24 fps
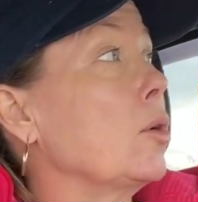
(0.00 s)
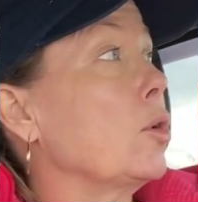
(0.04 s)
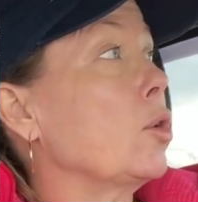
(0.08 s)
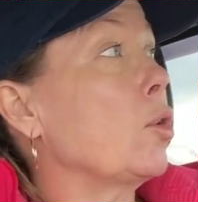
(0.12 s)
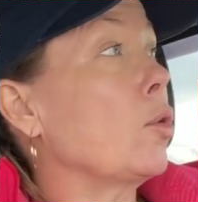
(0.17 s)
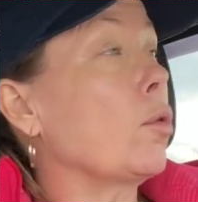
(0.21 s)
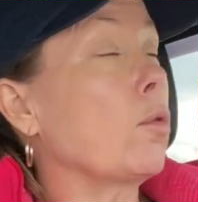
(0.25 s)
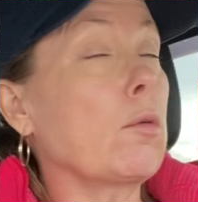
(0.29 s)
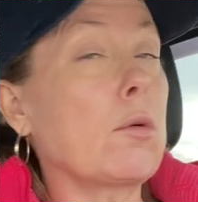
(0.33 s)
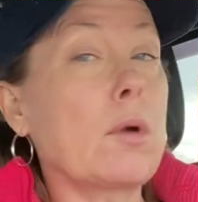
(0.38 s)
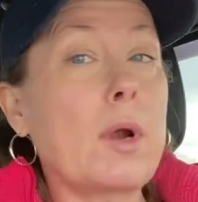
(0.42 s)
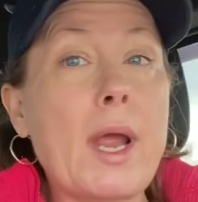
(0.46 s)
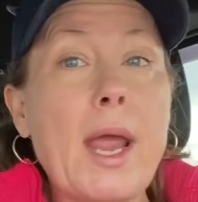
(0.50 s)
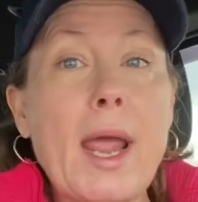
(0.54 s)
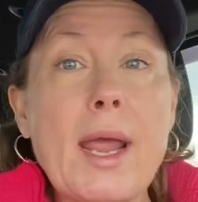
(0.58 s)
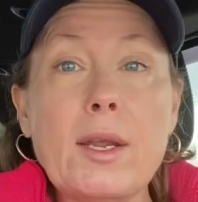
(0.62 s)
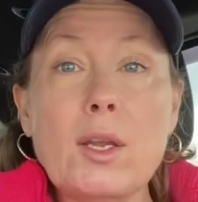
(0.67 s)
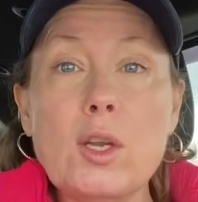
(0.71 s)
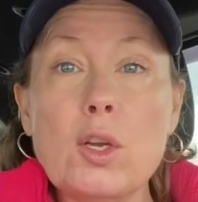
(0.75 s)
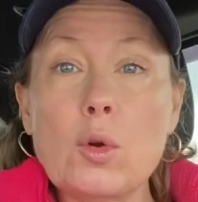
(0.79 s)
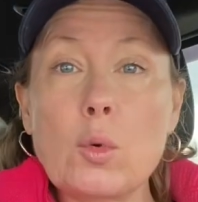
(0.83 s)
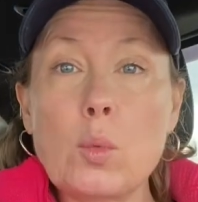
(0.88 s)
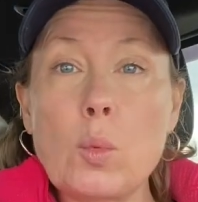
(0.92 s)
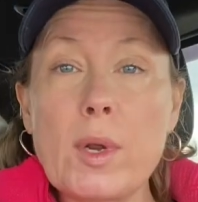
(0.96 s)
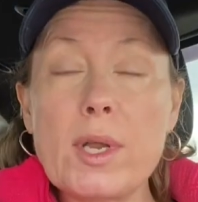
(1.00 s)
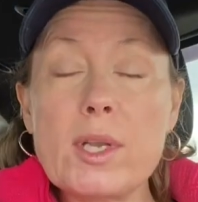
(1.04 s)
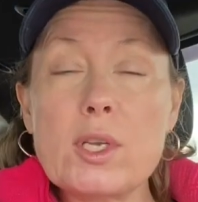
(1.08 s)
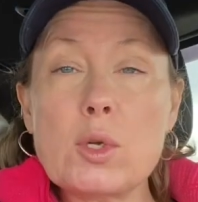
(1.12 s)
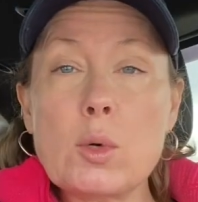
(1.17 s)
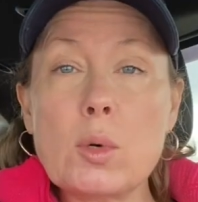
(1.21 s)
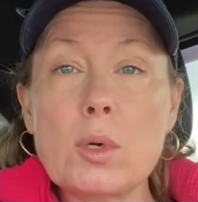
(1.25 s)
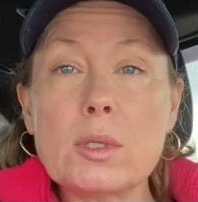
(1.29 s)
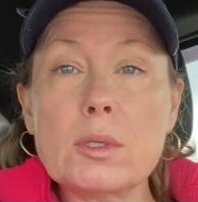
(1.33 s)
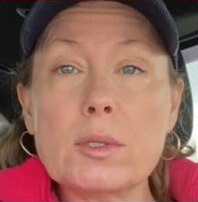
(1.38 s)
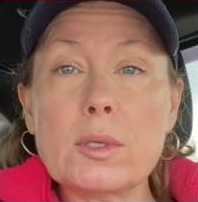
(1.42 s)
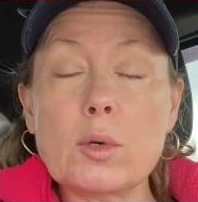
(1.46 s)
crack your
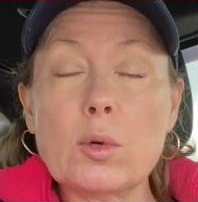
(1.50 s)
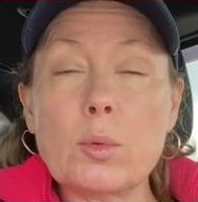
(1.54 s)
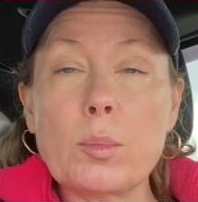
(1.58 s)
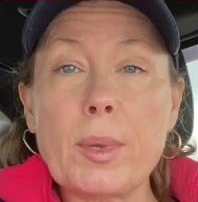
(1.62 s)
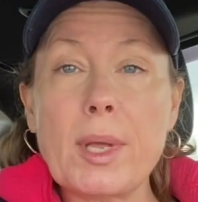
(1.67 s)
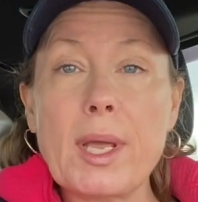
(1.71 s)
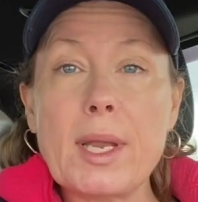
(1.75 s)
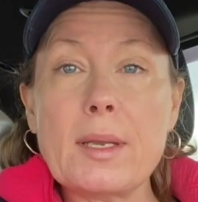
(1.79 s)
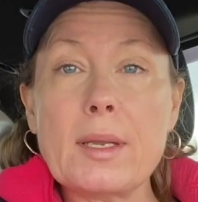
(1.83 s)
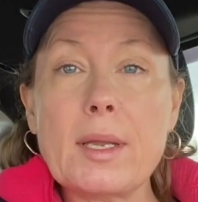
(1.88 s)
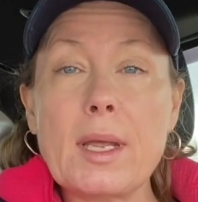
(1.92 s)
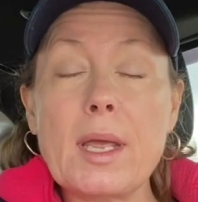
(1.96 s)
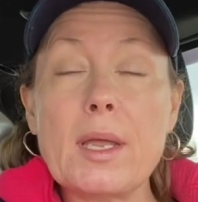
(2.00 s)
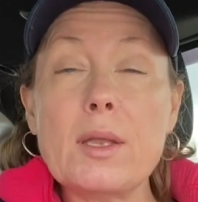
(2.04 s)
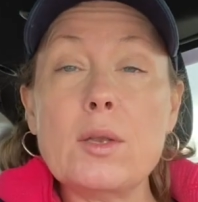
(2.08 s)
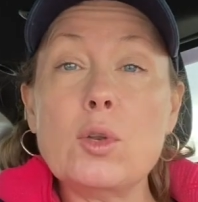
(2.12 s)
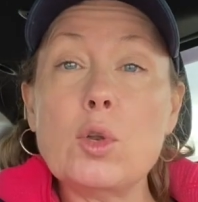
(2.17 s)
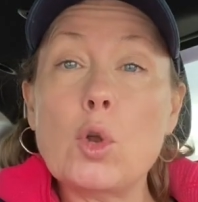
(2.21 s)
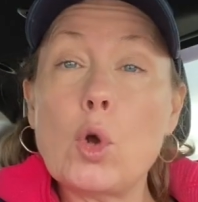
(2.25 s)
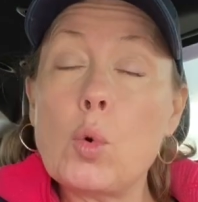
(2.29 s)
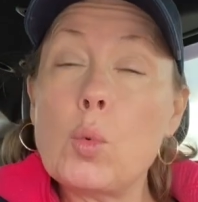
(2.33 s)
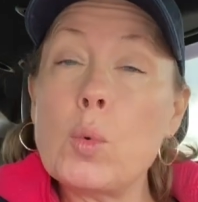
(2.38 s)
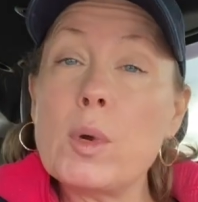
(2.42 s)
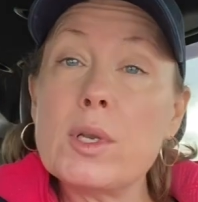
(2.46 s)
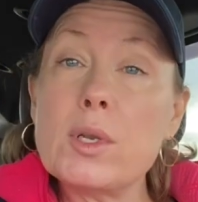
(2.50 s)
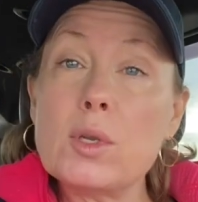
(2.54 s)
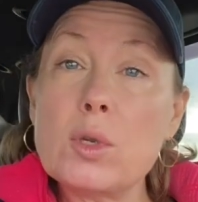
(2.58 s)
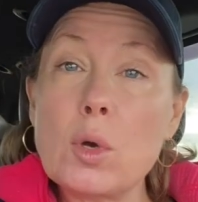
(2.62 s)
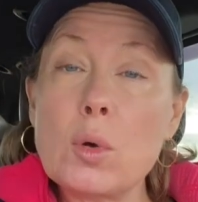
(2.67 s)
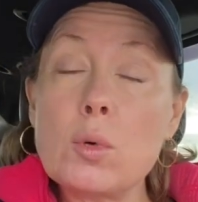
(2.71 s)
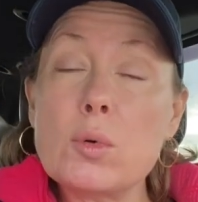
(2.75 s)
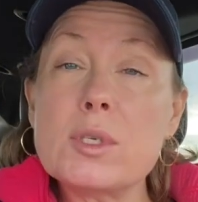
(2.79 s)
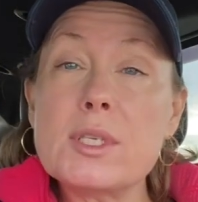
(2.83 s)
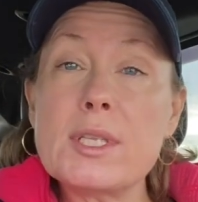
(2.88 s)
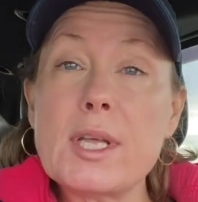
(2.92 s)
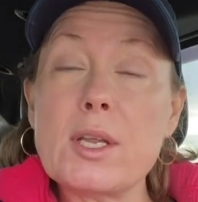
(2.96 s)
window a little bit and no one
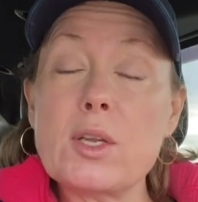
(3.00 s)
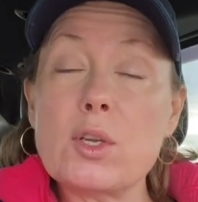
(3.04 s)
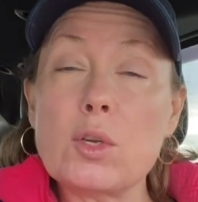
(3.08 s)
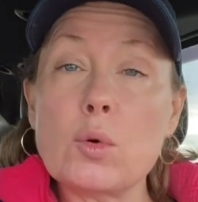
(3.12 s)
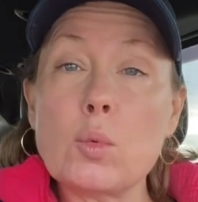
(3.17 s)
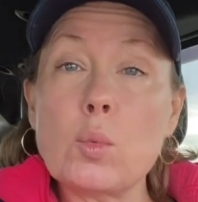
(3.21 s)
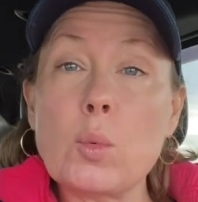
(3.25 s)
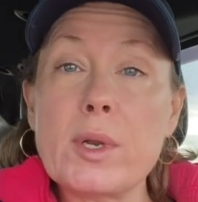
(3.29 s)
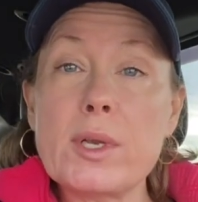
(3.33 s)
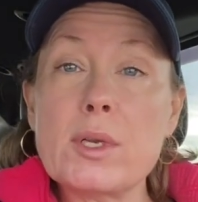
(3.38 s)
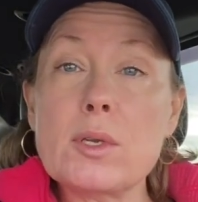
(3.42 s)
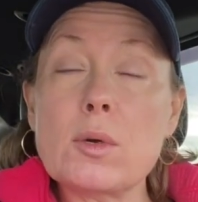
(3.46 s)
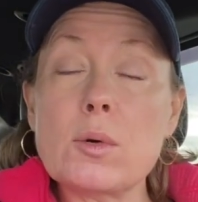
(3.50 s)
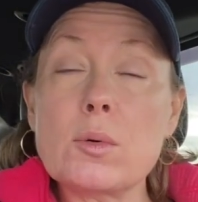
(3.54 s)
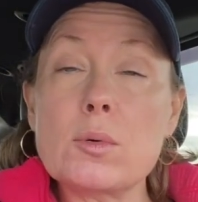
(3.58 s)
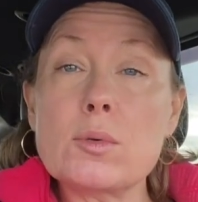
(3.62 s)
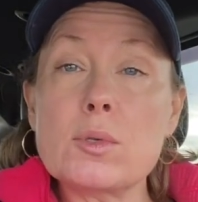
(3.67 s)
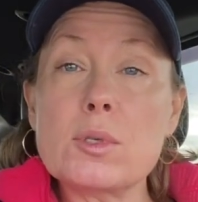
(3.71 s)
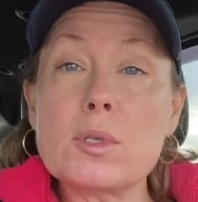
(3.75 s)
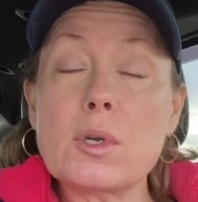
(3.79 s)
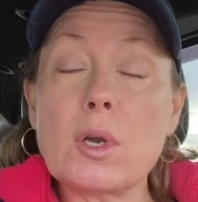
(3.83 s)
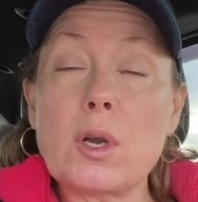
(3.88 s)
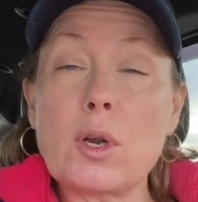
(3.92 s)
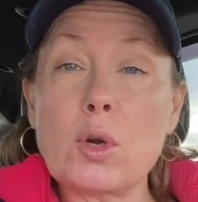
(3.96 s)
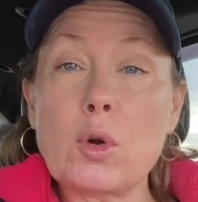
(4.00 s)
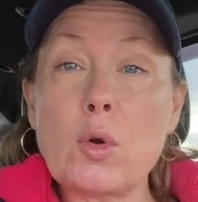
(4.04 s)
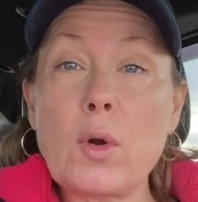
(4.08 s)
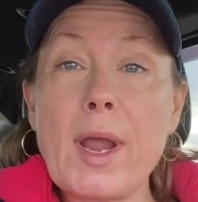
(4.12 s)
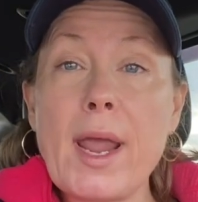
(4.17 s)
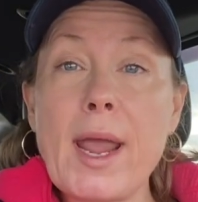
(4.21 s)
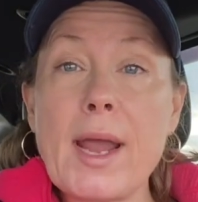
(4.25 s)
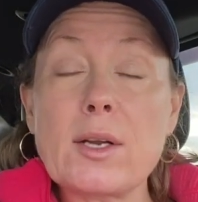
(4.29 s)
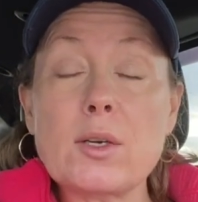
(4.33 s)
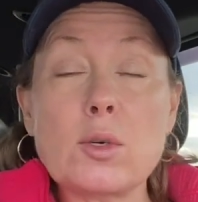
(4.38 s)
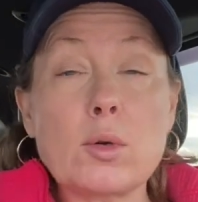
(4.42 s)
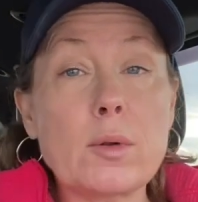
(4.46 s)
knows that your windows are
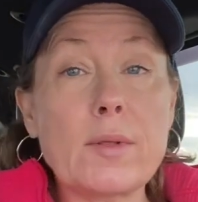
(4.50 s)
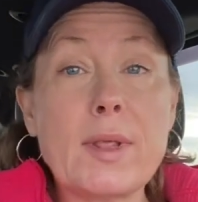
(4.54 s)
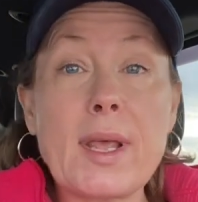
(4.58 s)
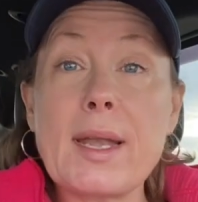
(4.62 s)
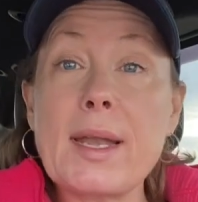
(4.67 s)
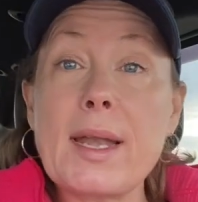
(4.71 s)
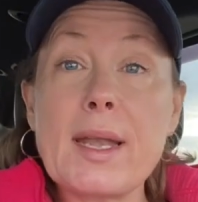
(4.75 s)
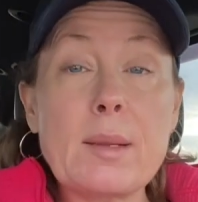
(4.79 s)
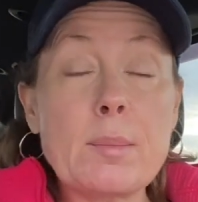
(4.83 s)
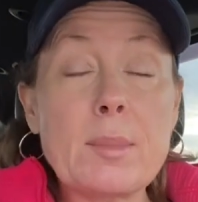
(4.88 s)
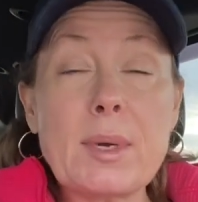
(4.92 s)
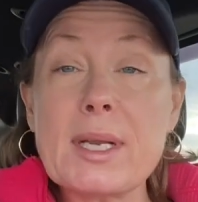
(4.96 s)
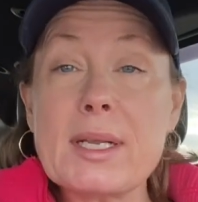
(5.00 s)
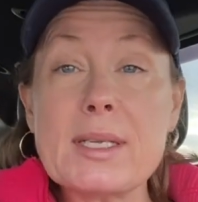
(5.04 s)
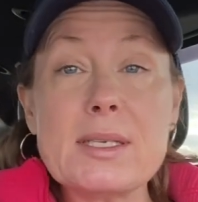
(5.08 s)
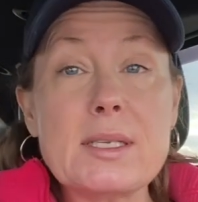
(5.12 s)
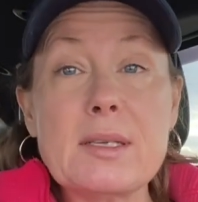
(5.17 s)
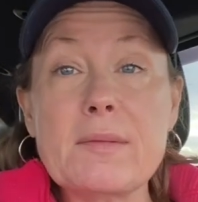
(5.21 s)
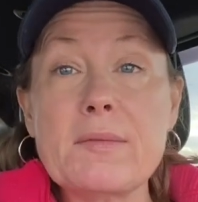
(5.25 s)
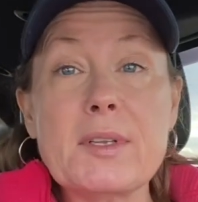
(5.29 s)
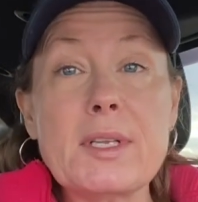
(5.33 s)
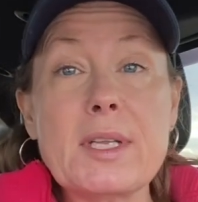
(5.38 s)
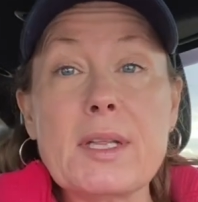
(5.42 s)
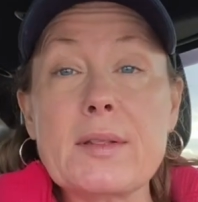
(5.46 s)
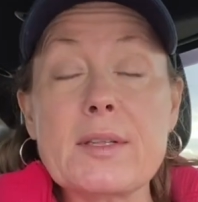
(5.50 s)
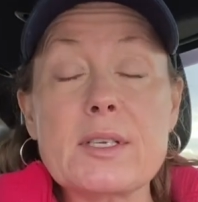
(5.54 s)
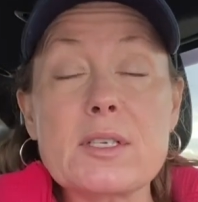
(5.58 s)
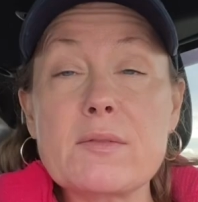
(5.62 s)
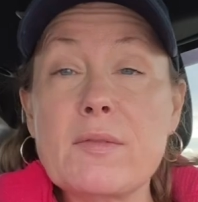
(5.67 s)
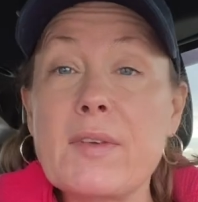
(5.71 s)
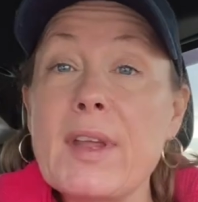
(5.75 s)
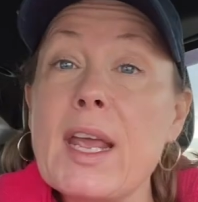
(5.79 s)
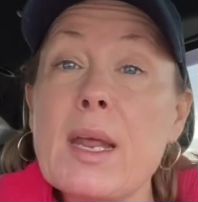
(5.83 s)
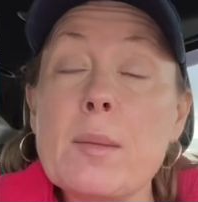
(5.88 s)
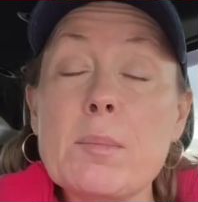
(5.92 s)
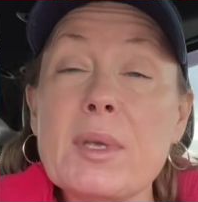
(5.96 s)
cracked or that anybody is even in this
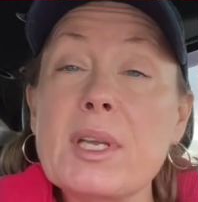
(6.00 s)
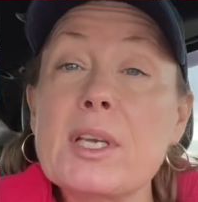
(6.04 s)
van,